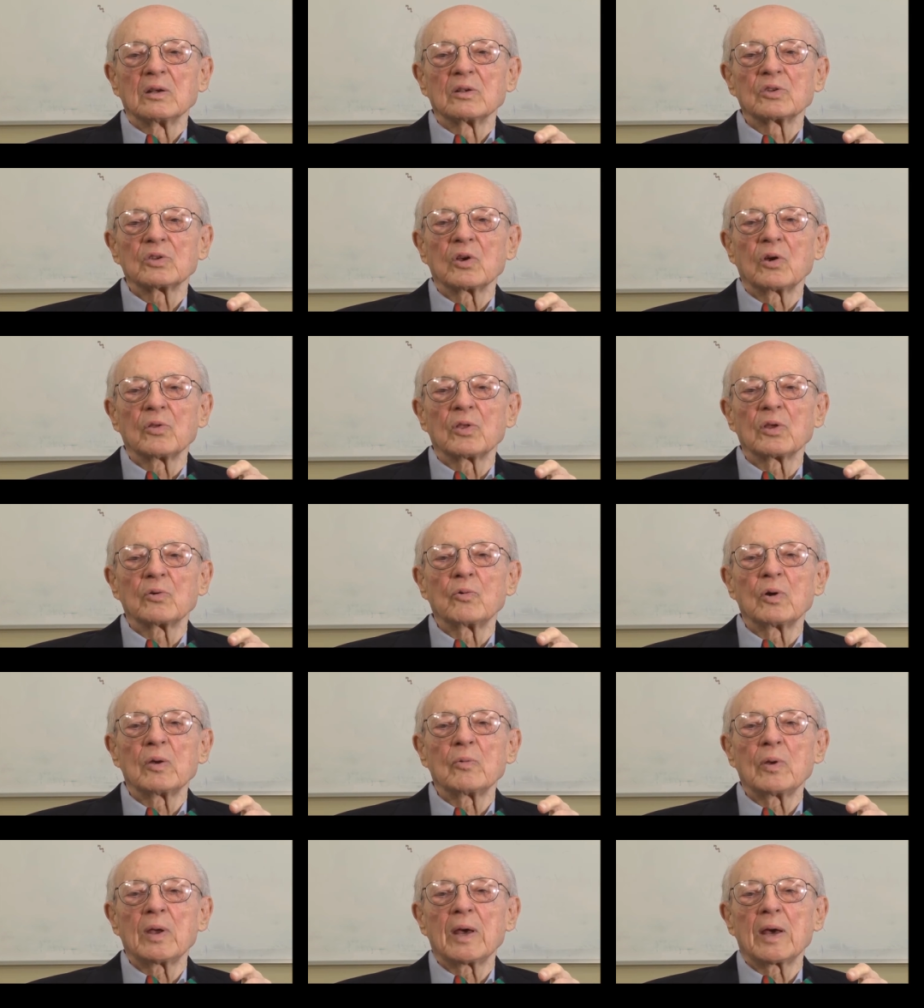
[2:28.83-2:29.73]
So the
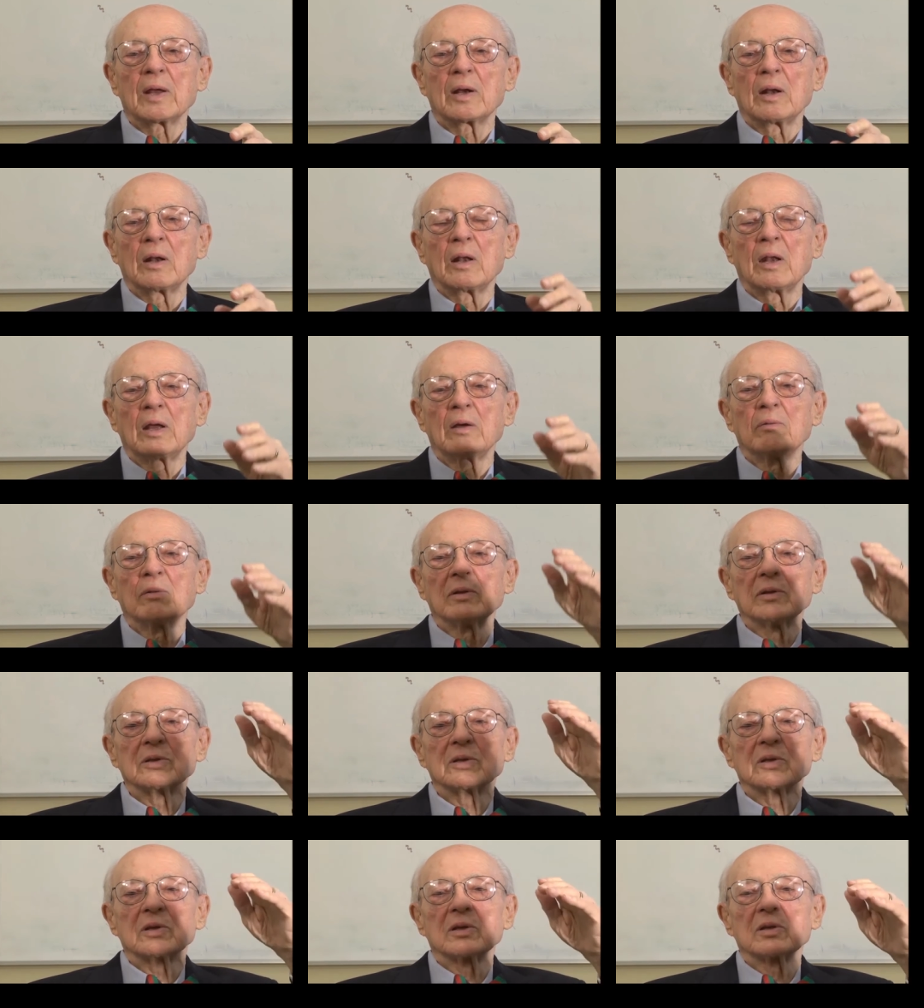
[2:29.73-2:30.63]
way we handled
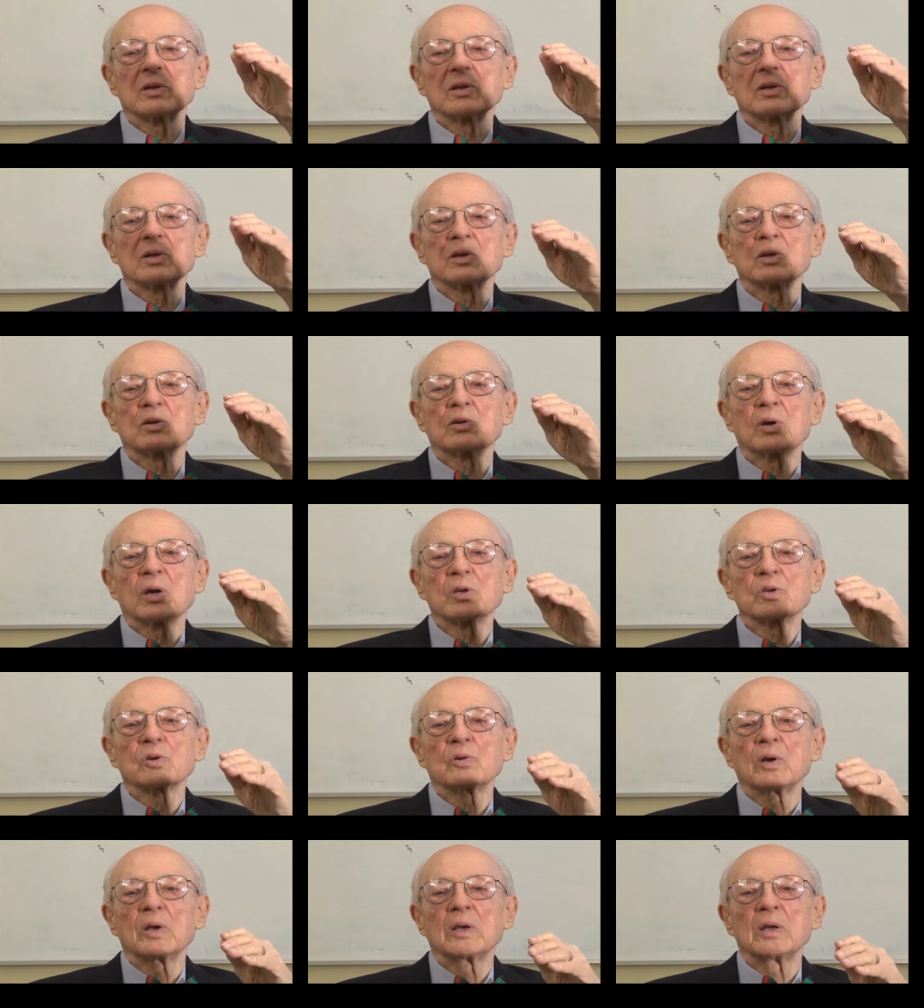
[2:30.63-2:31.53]
level
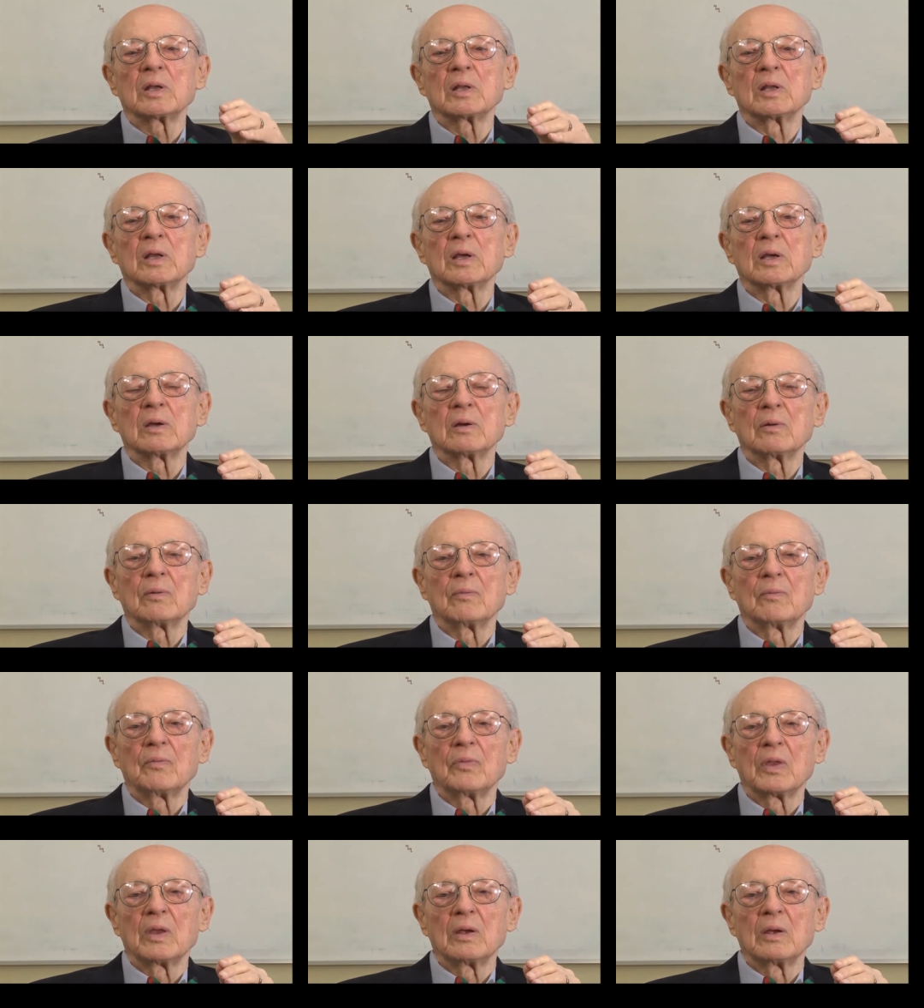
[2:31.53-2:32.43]
structuring in the
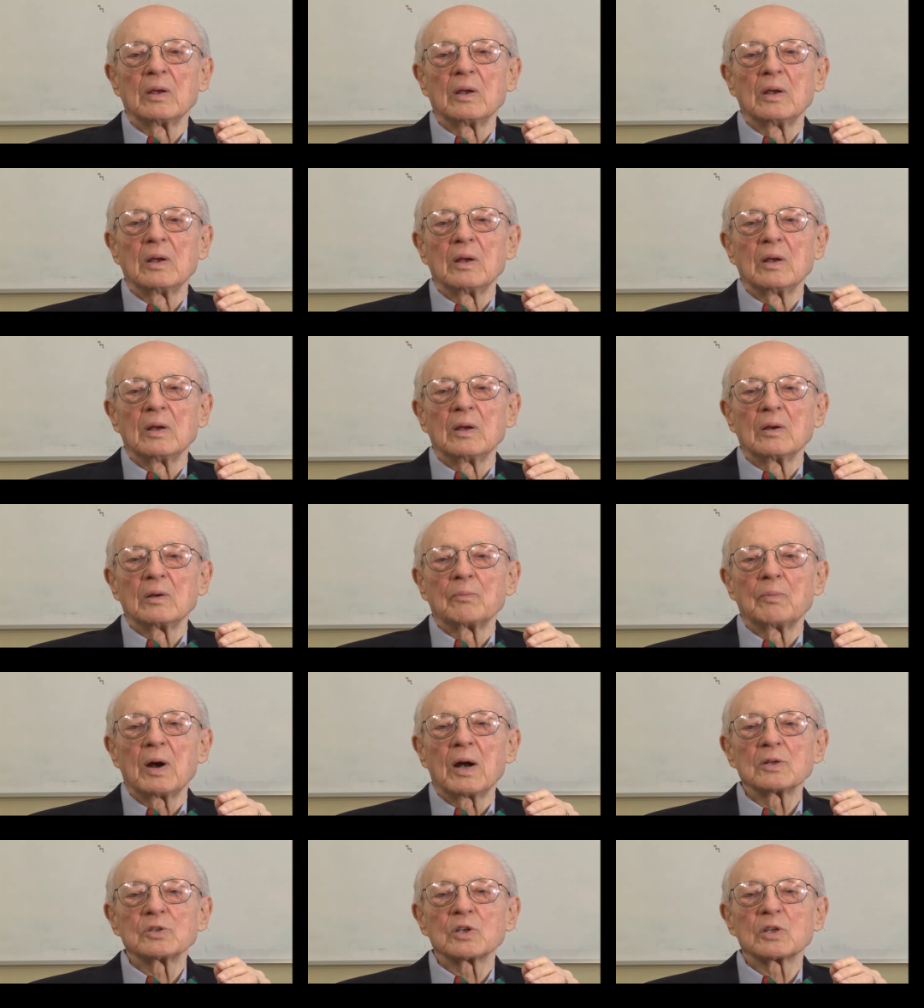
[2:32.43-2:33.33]

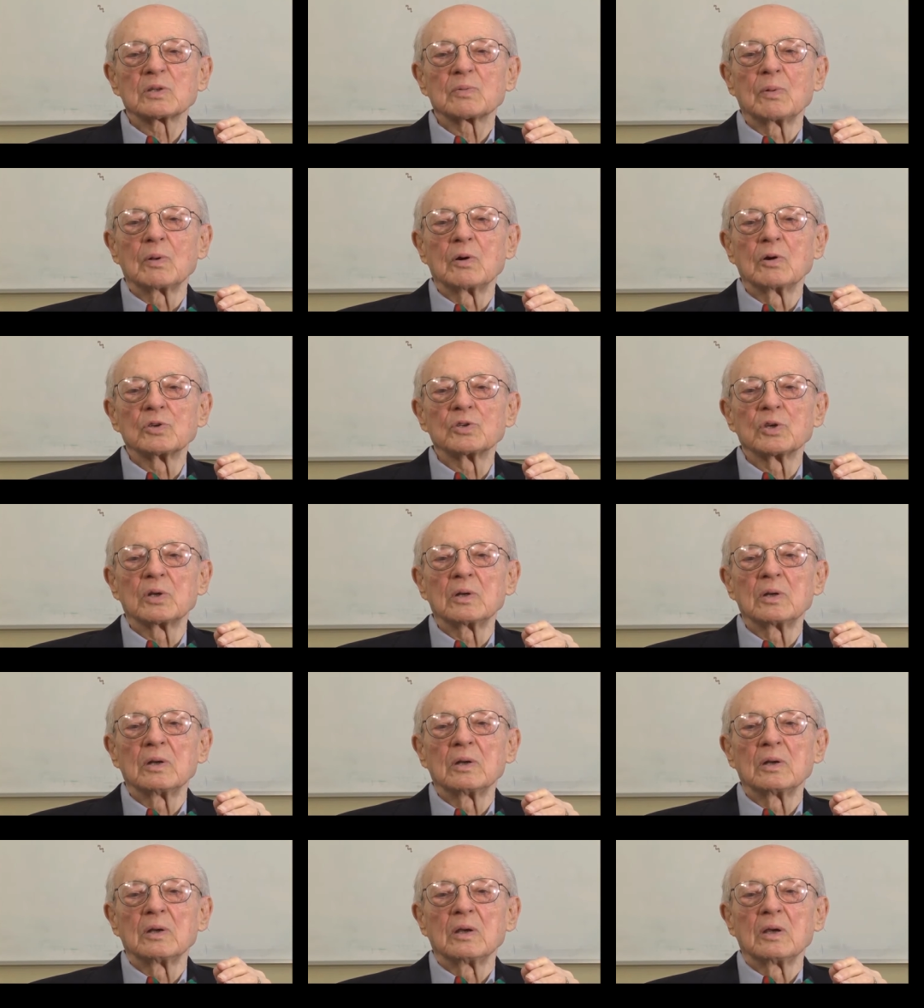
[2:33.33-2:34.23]
parts
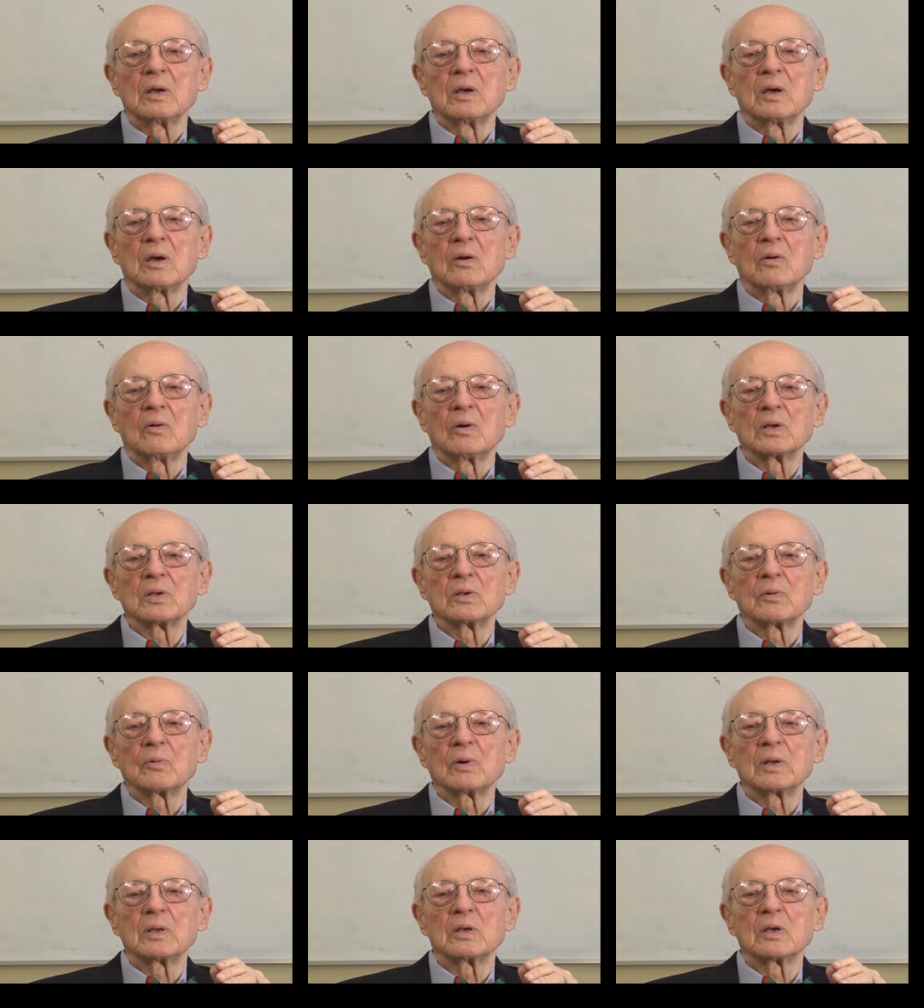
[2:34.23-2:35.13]
explosion was
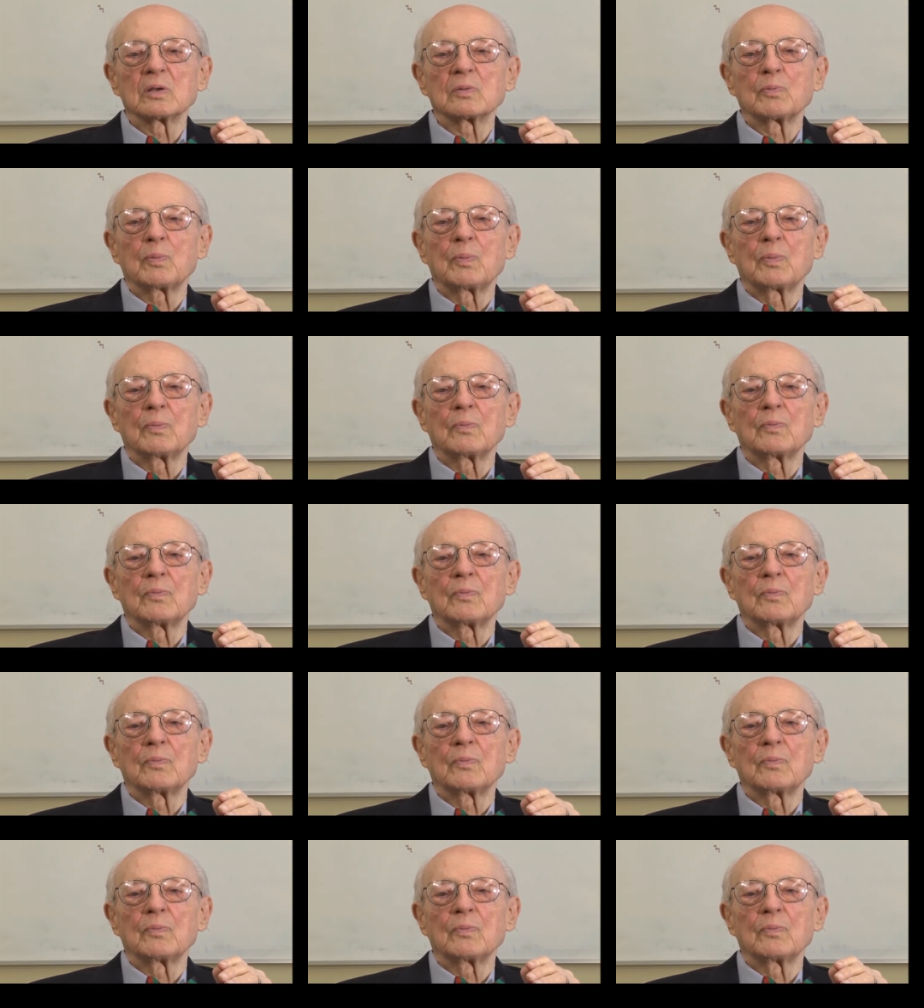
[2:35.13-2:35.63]
that we just